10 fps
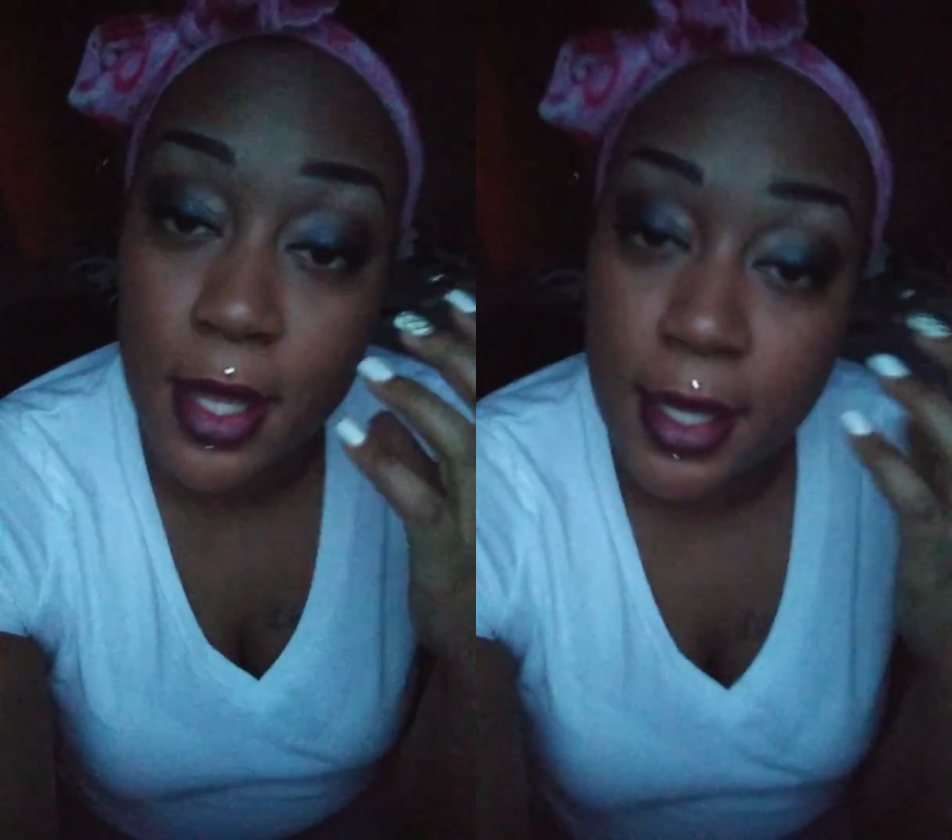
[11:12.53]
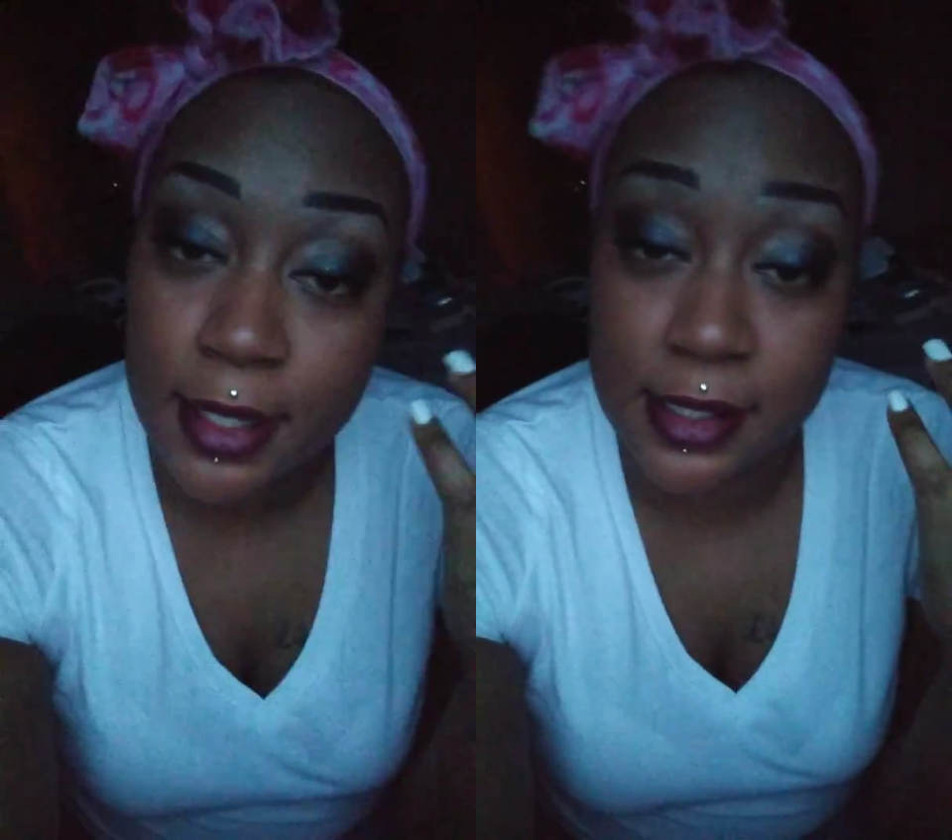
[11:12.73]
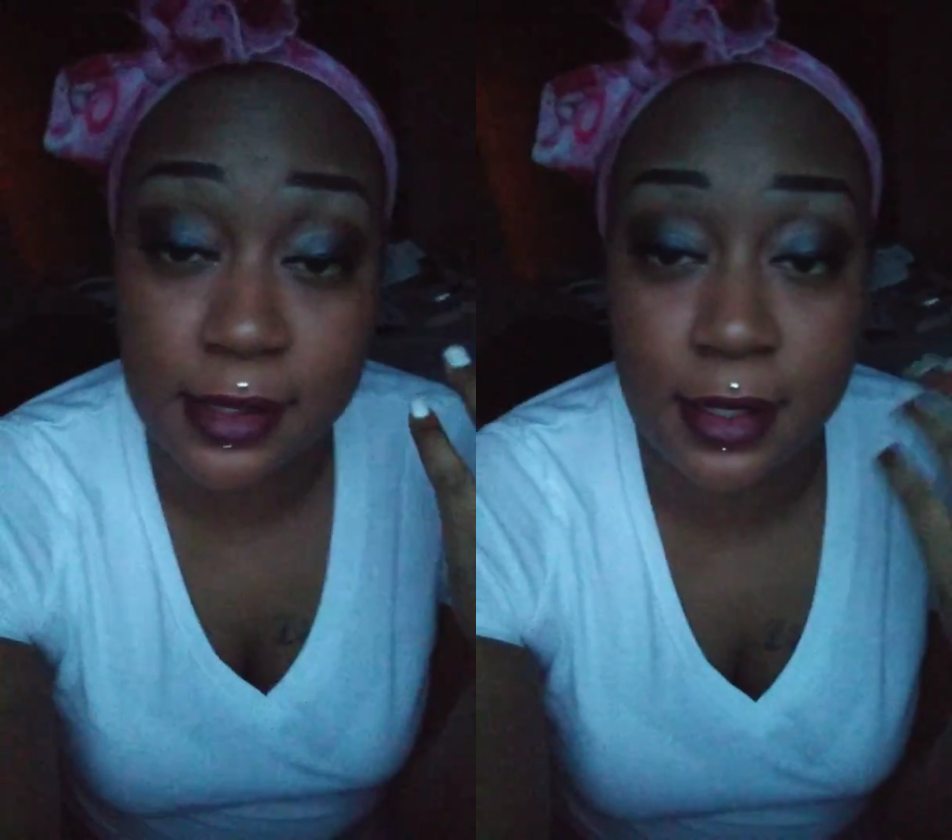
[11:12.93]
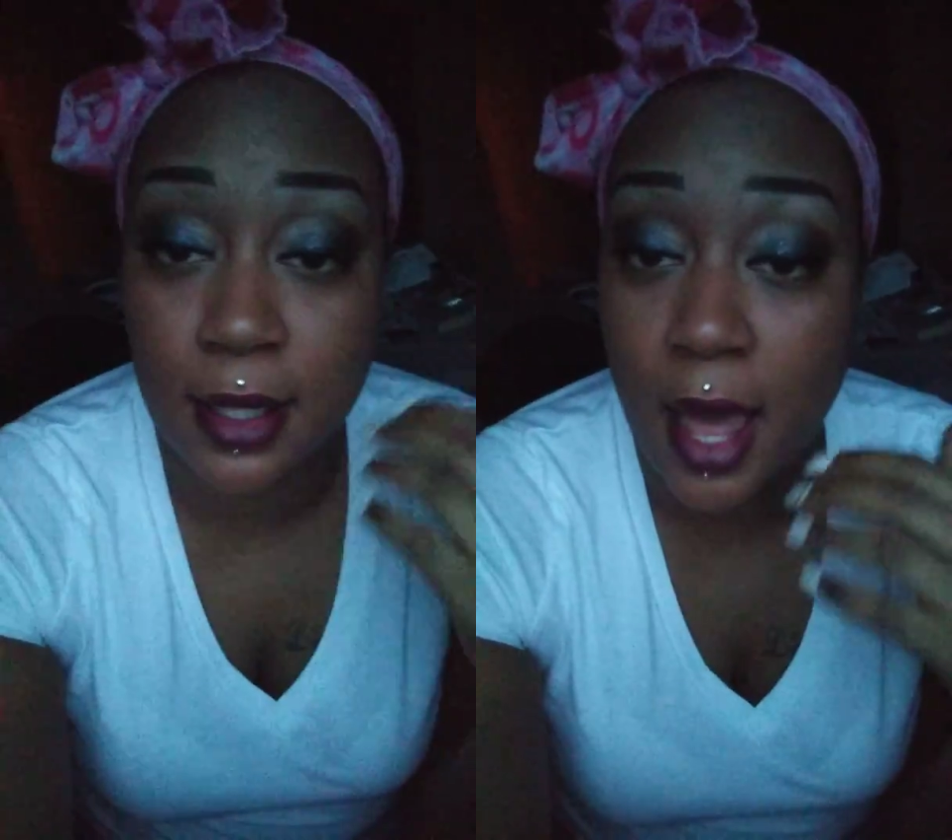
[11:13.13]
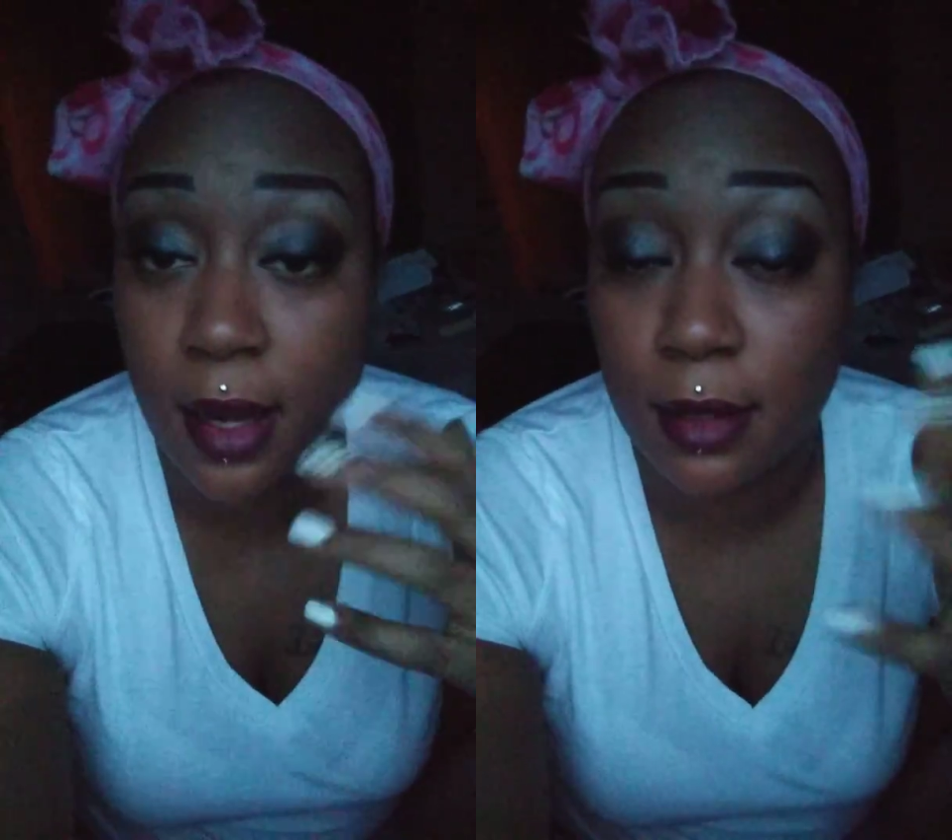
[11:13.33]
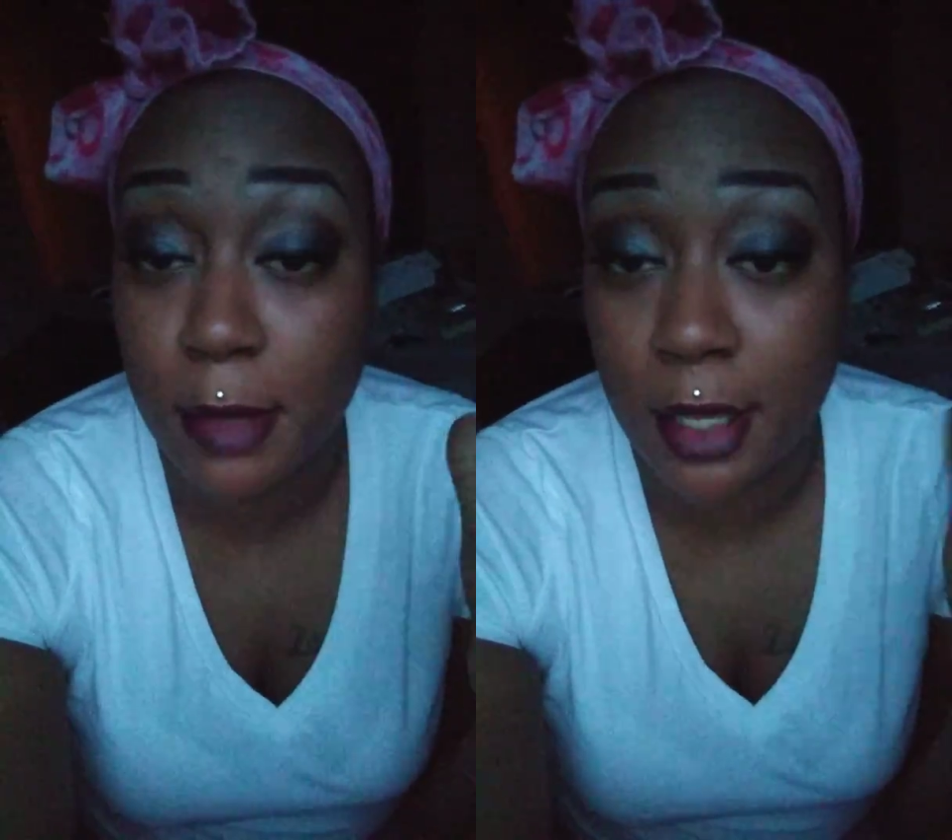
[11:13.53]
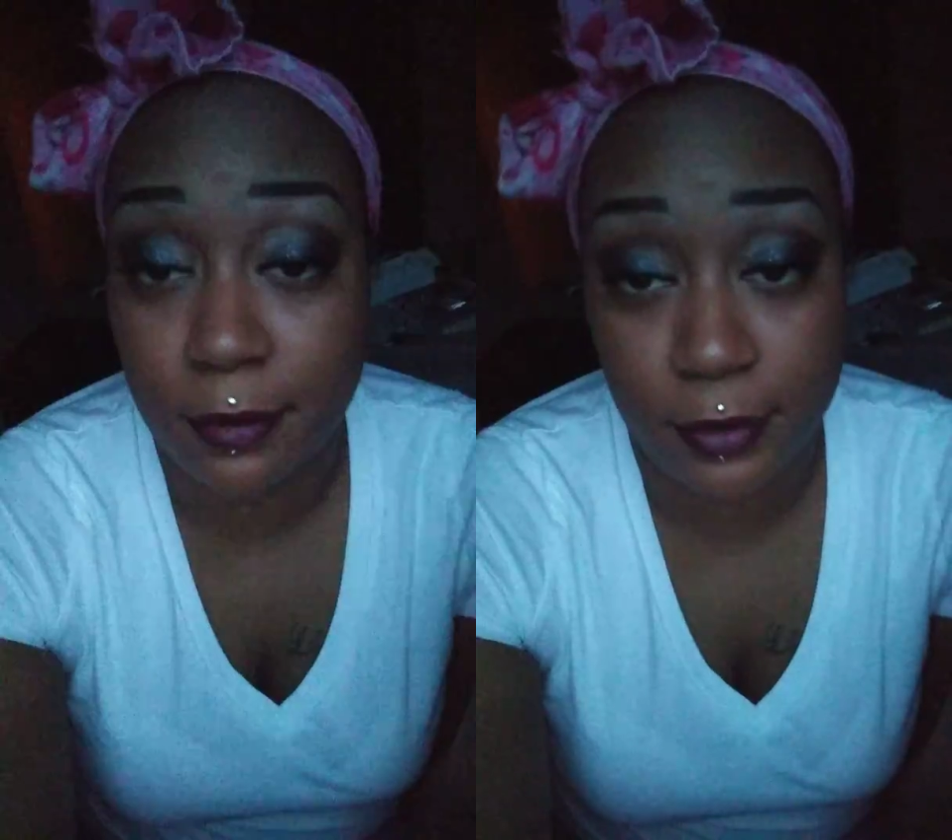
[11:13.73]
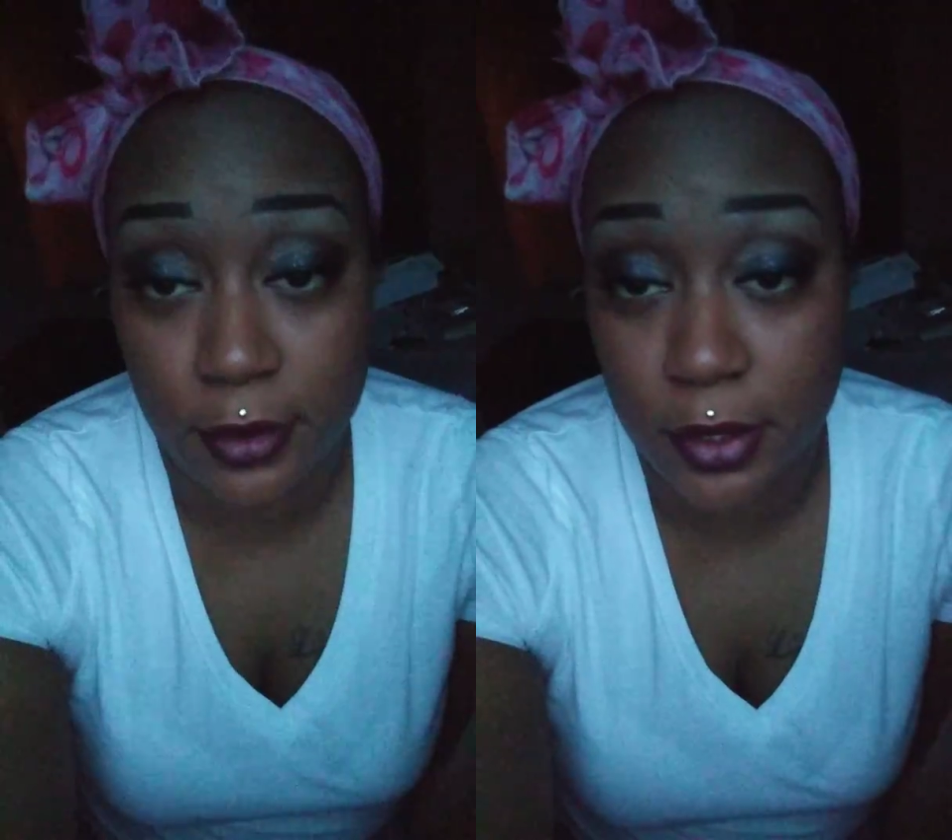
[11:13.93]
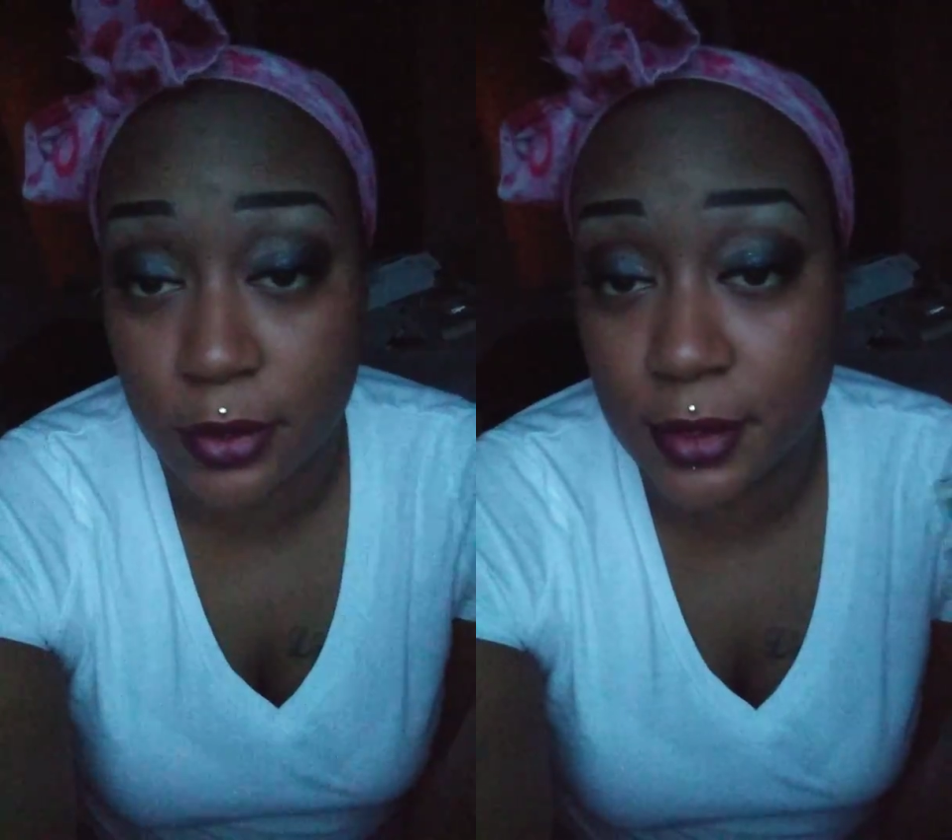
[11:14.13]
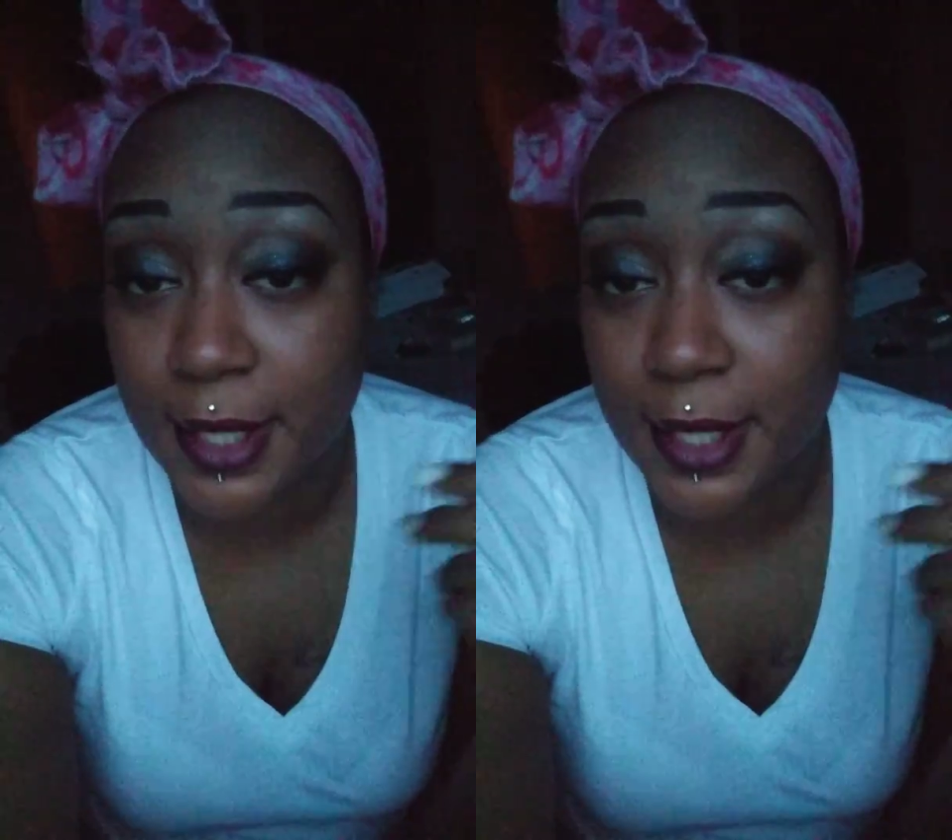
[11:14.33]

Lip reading: because I see a lot of makeup videos